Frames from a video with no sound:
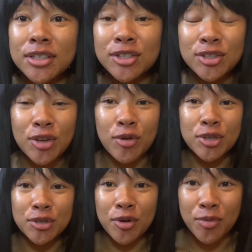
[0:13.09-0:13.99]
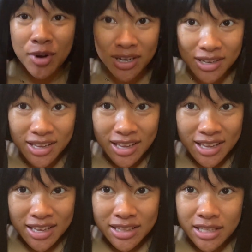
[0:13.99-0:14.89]
So you know what?
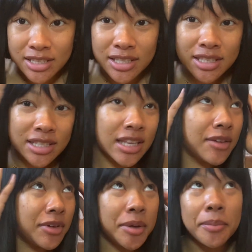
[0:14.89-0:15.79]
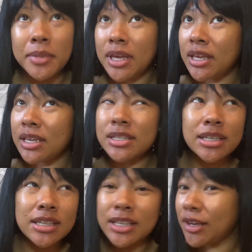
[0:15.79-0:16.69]
This is giving me is
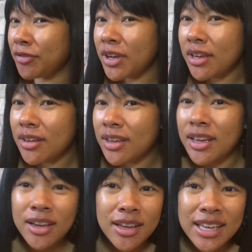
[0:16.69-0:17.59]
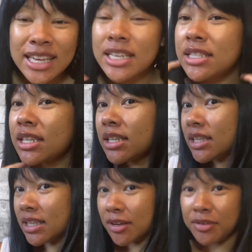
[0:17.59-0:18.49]
it giving? Is it
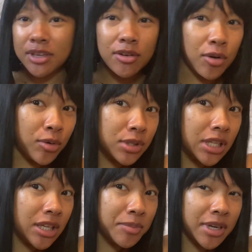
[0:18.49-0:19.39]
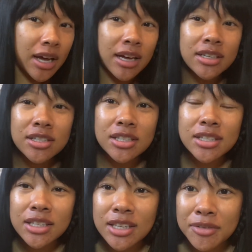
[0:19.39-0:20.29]
giving old Nicki Minaj? Is
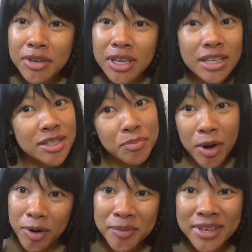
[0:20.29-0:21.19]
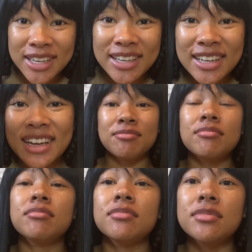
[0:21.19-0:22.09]
it giving it's Barbie?
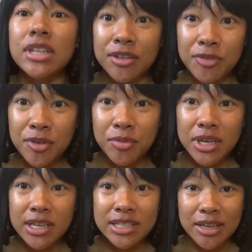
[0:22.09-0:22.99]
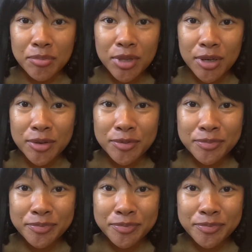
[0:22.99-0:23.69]
Link for the wig down below.